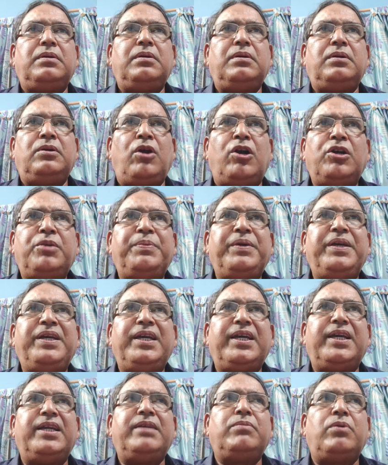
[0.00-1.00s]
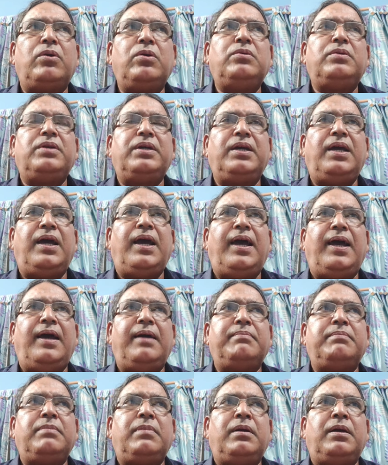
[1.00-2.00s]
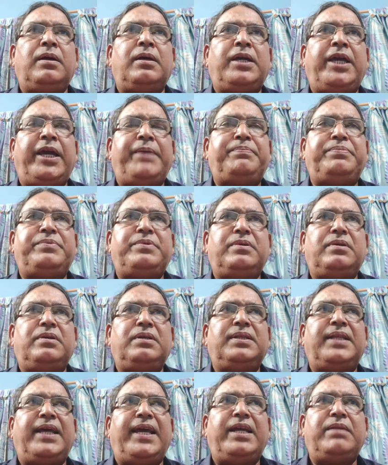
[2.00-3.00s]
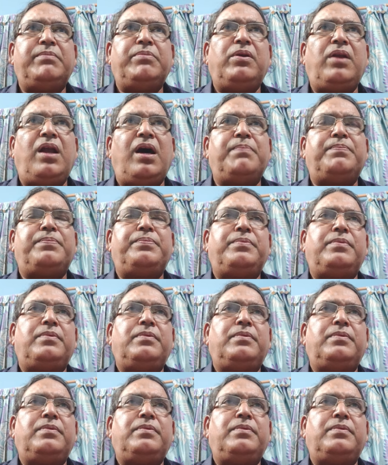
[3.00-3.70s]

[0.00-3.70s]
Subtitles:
not being involved, kept in the envelope